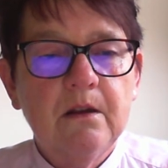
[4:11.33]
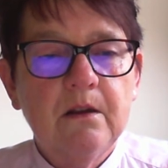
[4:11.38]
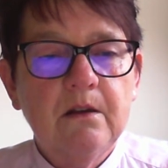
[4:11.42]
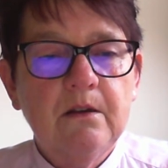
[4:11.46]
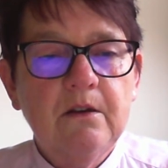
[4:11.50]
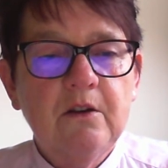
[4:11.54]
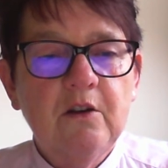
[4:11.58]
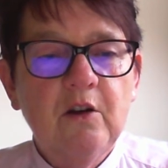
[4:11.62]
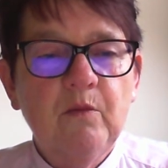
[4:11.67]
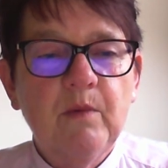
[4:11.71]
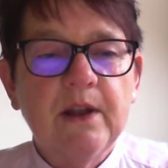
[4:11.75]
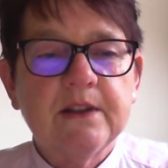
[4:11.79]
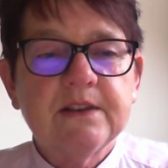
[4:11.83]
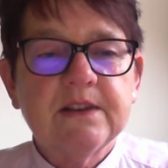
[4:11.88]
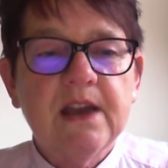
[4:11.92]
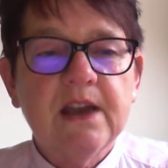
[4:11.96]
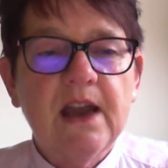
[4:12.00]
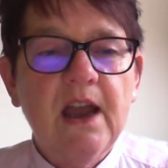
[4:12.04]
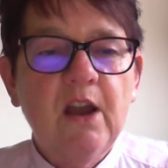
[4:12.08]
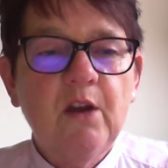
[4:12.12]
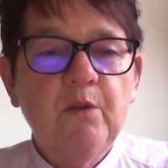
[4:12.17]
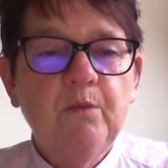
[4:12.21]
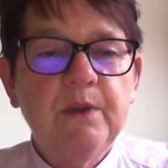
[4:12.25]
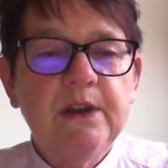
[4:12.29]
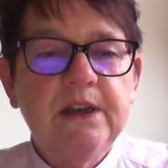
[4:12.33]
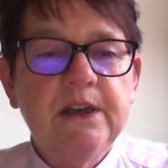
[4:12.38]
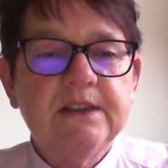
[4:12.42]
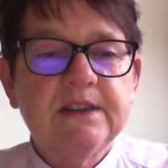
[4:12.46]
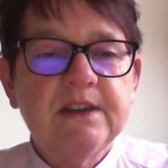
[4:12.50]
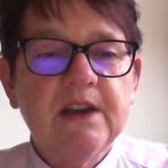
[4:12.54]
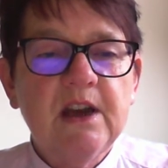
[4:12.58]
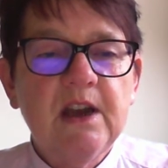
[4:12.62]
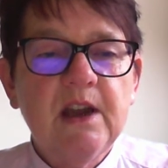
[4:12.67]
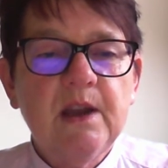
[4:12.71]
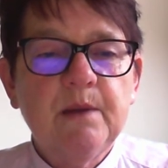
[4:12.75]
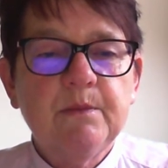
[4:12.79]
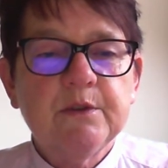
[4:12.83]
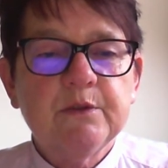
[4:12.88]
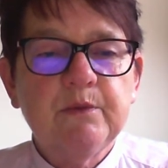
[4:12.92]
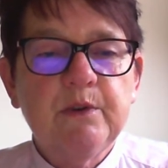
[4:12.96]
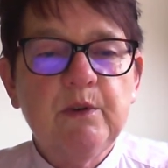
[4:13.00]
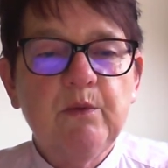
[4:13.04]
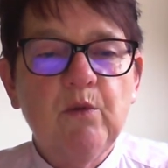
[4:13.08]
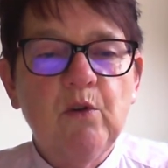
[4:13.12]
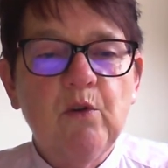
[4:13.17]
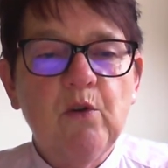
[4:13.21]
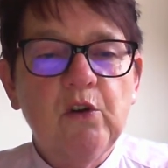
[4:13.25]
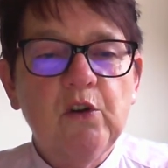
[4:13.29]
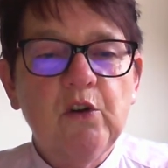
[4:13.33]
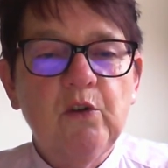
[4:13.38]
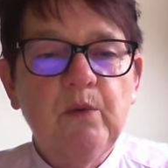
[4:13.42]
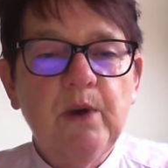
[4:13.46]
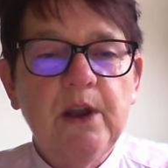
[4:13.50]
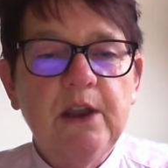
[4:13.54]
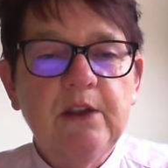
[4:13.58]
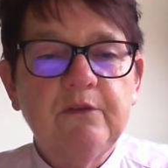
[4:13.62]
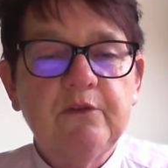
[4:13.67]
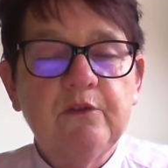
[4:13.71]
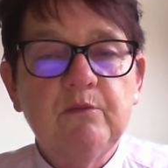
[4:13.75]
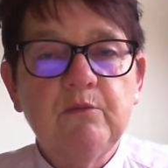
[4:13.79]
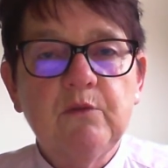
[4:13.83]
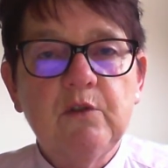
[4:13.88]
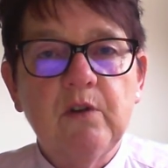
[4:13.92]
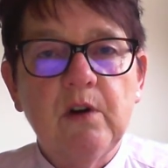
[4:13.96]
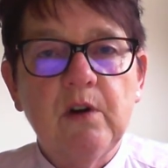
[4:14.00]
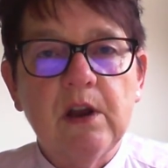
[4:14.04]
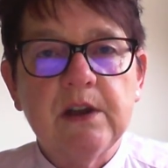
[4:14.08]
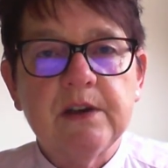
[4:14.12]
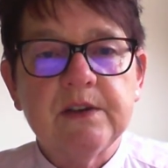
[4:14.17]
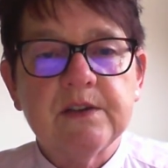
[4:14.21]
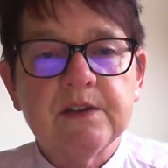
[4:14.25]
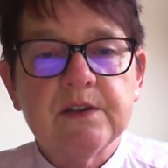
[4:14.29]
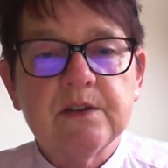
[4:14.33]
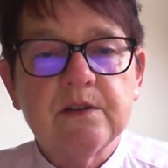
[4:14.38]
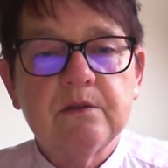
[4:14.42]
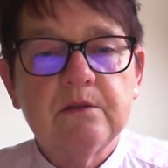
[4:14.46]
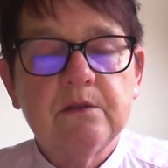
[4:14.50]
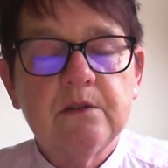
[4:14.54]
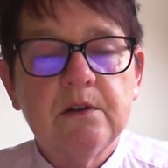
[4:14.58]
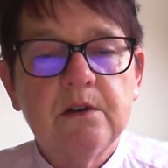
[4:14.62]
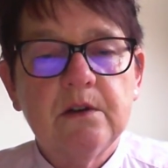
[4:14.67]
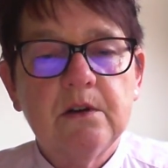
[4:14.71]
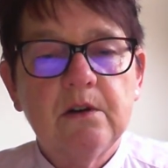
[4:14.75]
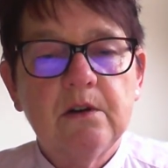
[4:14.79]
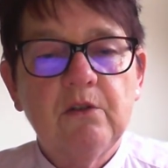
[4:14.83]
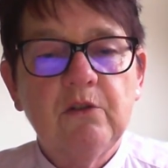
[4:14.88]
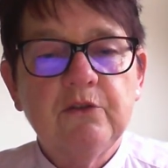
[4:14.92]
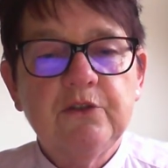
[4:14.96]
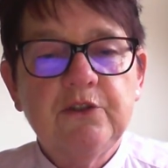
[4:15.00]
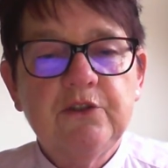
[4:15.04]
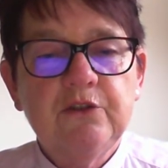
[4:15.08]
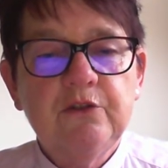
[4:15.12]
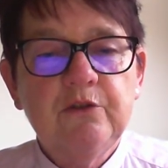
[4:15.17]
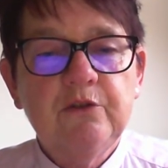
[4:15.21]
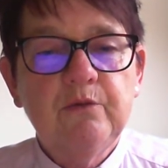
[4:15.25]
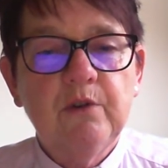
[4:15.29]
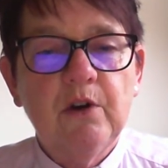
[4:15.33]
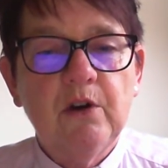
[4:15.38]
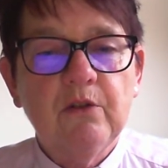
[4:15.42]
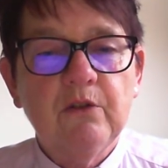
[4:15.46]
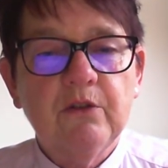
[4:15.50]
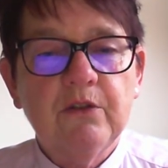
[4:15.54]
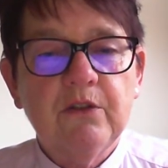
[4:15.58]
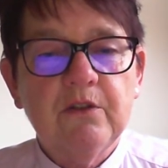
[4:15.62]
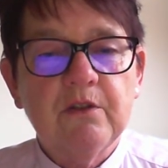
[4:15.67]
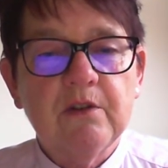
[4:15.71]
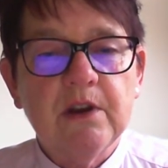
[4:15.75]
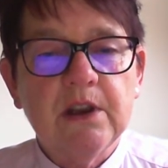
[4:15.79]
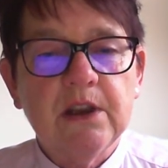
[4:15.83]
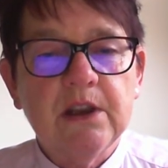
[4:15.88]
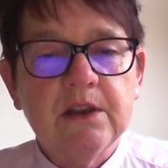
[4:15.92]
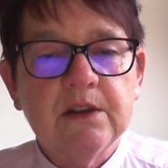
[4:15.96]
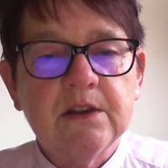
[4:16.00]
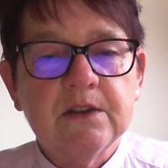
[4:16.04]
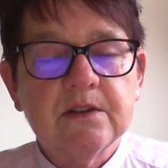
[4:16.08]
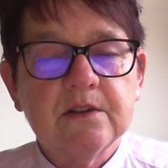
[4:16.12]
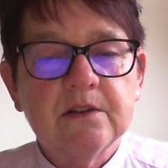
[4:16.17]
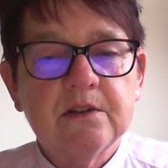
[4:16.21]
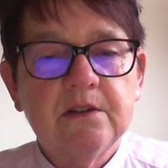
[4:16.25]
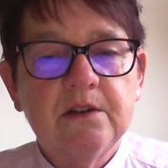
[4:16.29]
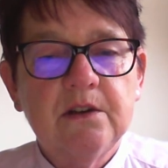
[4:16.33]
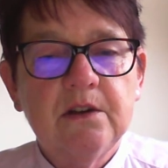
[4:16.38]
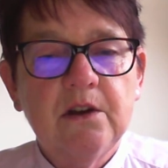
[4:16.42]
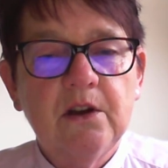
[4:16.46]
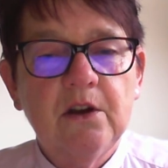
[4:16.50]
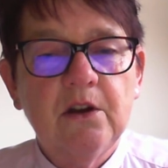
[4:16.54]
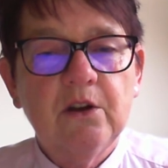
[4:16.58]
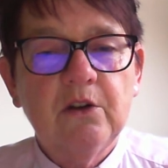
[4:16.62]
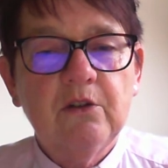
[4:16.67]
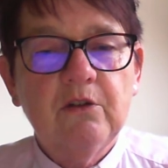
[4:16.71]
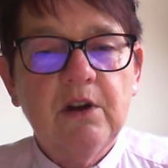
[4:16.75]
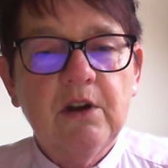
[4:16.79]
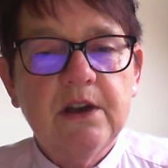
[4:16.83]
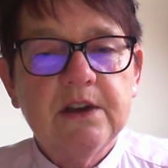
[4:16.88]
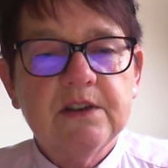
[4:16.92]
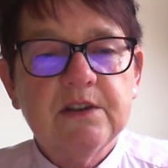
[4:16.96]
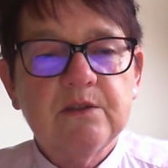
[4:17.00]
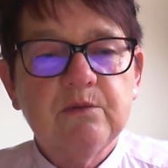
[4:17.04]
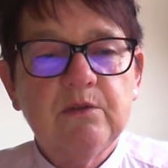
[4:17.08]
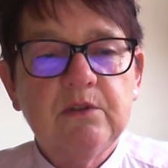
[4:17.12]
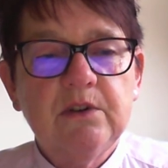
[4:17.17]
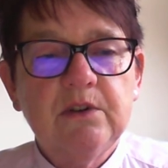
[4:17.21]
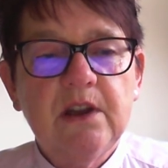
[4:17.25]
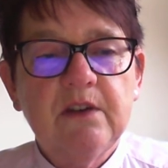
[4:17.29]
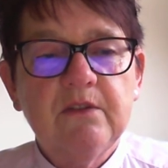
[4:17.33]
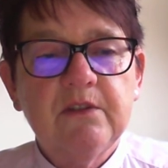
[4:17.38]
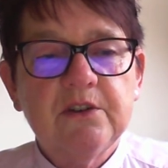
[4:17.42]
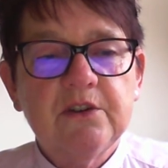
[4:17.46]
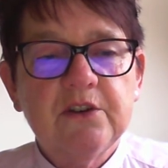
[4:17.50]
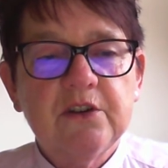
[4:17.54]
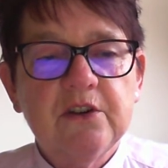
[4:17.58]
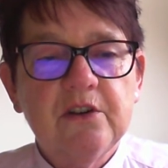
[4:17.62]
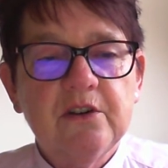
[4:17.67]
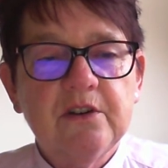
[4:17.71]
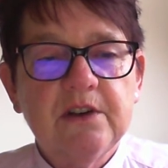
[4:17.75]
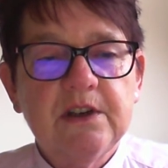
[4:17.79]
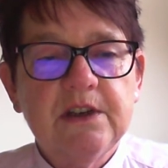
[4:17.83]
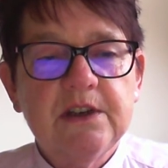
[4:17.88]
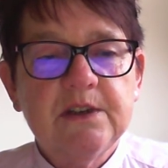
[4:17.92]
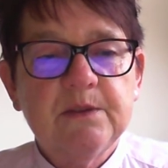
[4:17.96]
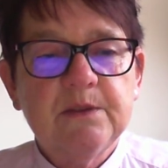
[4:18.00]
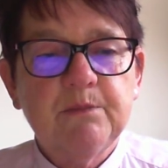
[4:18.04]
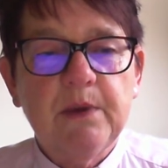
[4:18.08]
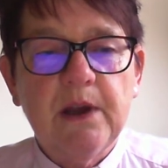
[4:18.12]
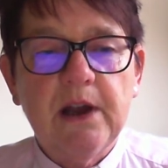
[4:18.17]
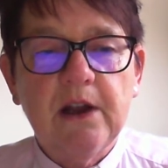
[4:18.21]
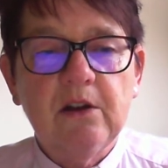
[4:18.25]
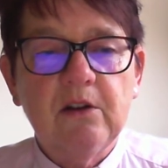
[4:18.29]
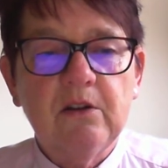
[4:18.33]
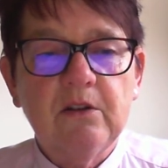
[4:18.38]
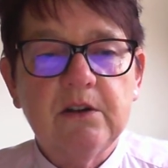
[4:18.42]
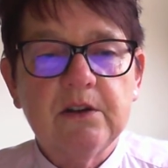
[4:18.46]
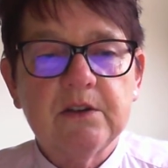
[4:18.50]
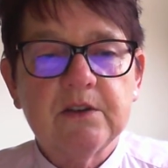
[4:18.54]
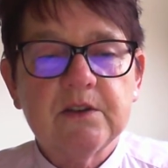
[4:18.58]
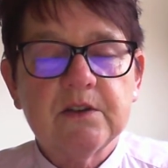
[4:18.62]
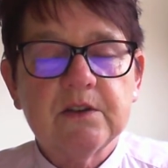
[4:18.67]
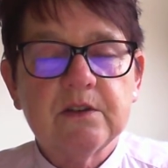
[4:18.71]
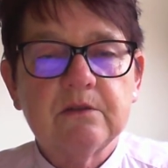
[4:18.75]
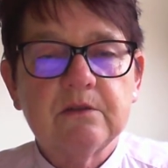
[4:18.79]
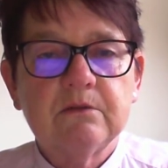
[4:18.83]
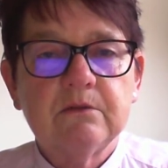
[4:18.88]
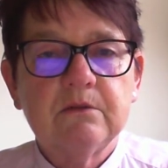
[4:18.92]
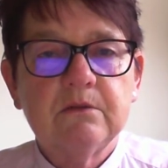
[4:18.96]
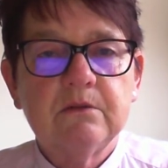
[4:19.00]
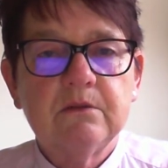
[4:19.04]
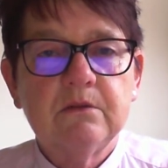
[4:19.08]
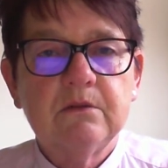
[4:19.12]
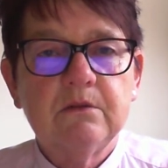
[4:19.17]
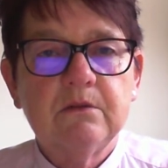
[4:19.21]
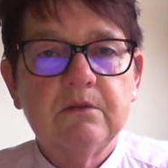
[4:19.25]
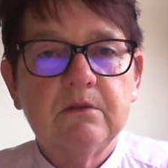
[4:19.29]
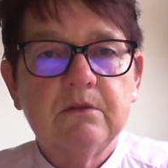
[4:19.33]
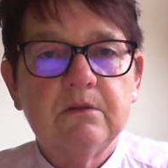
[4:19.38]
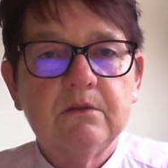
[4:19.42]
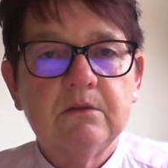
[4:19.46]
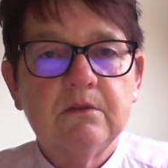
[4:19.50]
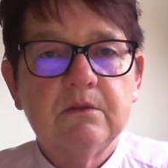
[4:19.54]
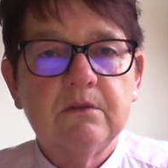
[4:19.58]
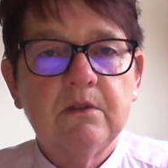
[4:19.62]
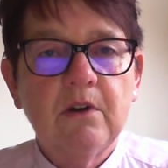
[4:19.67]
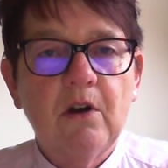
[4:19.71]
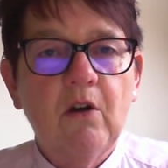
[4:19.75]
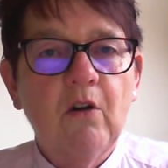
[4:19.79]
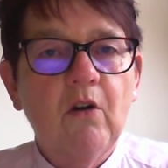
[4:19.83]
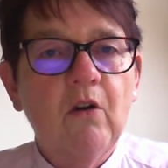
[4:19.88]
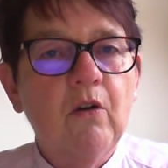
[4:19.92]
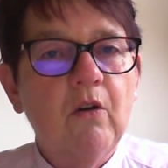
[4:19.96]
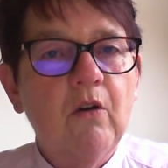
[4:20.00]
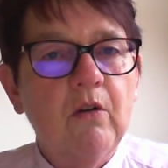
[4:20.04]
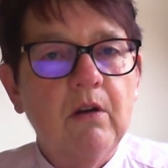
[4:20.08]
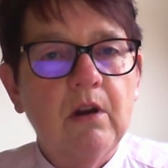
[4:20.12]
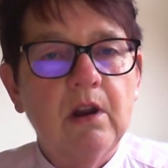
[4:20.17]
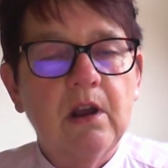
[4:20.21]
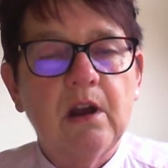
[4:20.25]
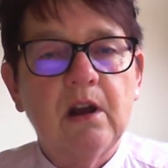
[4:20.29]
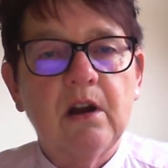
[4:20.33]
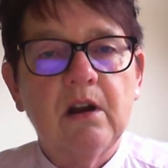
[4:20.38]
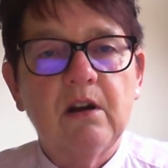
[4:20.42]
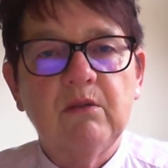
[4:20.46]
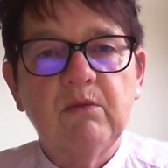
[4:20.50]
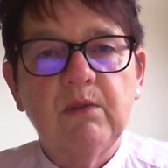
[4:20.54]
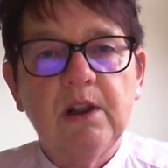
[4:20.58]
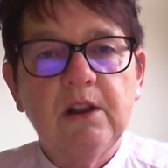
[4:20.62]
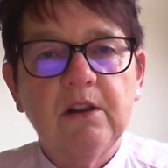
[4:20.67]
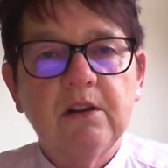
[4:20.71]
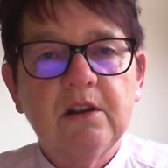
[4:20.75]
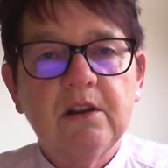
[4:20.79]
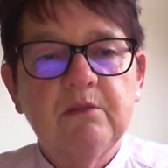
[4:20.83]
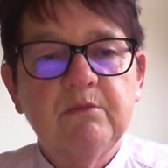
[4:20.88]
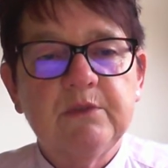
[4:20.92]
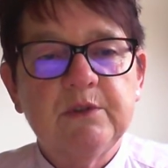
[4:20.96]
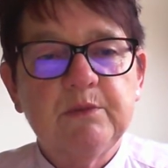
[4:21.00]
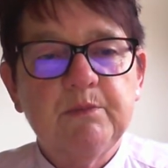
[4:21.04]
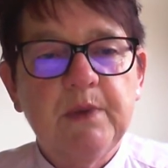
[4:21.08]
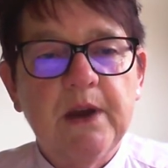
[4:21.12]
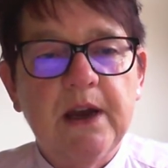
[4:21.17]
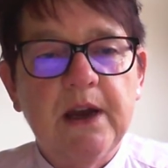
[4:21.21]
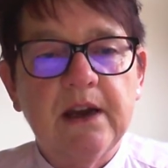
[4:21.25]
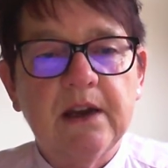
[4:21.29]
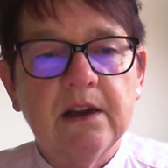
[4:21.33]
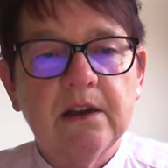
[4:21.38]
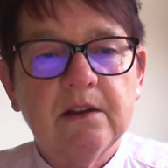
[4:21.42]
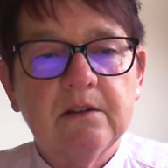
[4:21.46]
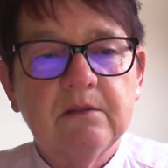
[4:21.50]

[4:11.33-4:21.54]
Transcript: No matter how many times we walk away from Christ or do wrong things, Christ will never turn his back on us. All are welcomed back.